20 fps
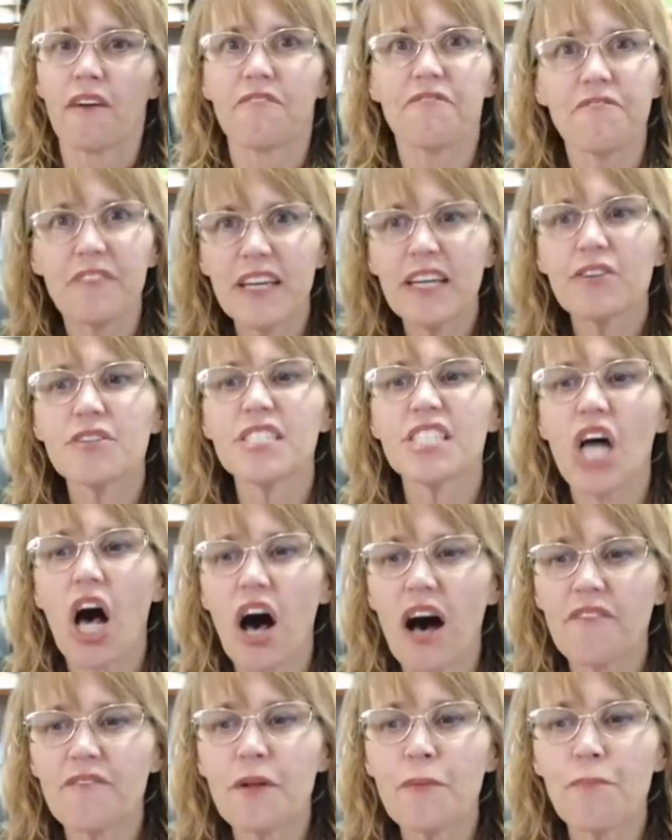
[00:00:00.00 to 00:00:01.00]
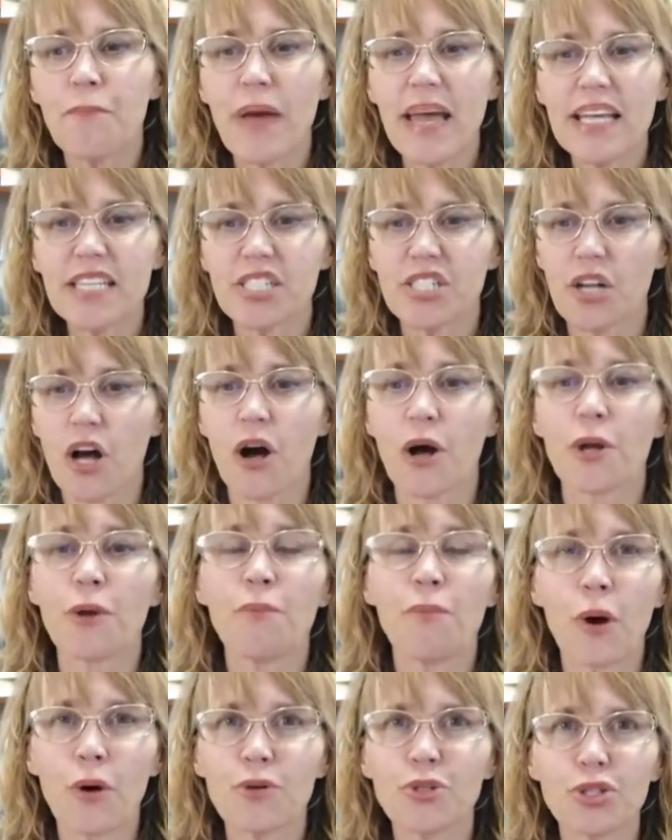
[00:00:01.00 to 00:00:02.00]
Fear is often based on
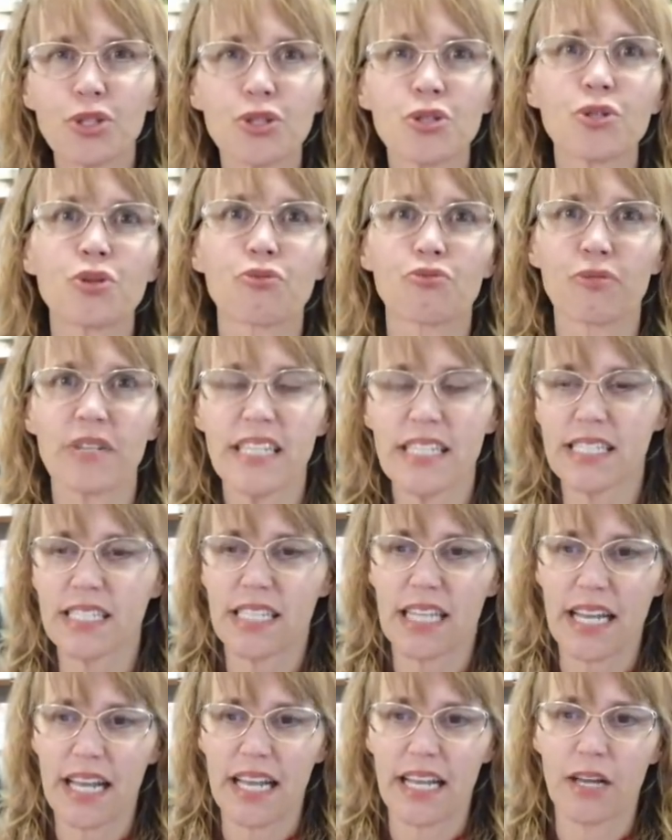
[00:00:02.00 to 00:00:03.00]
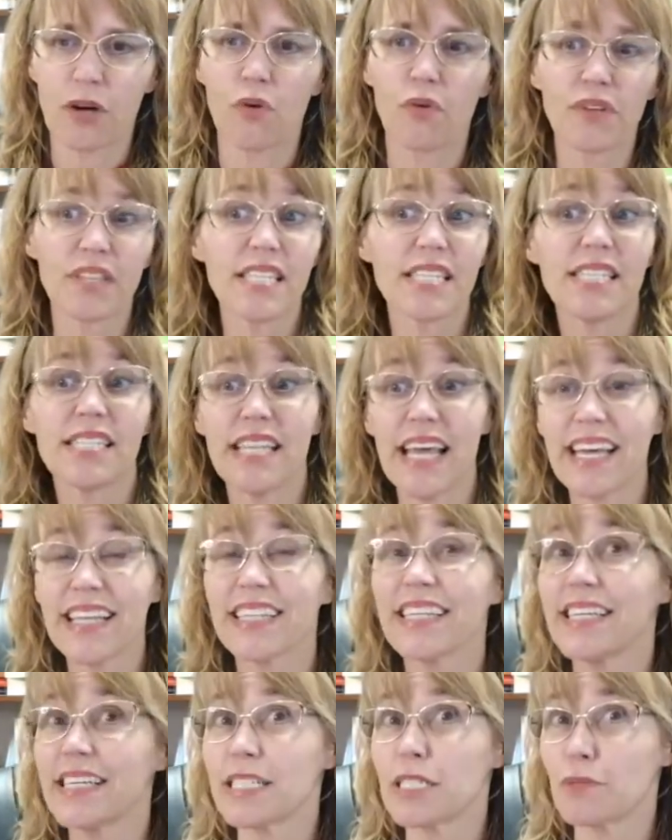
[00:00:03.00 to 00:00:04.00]
emotional reasoning or the
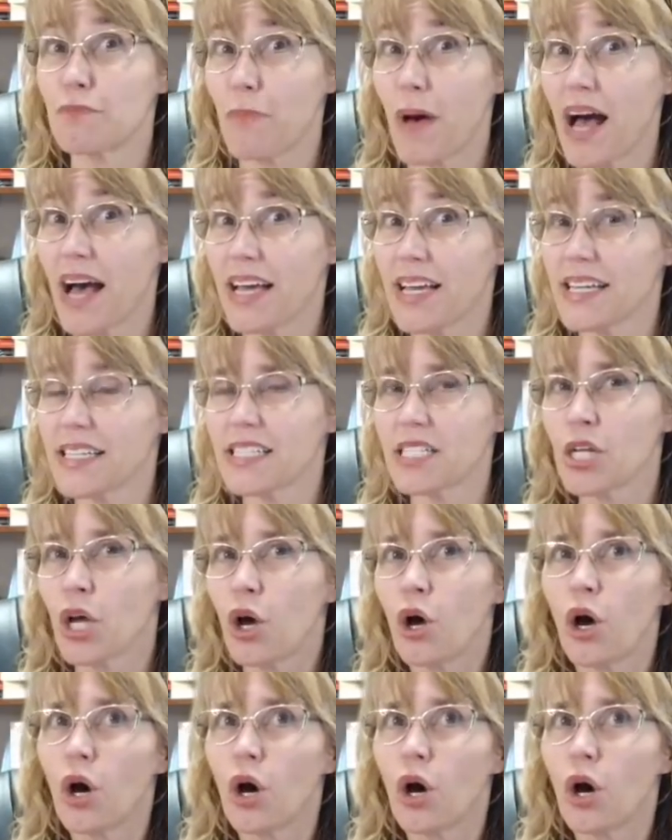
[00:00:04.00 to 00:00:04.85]
salience bias.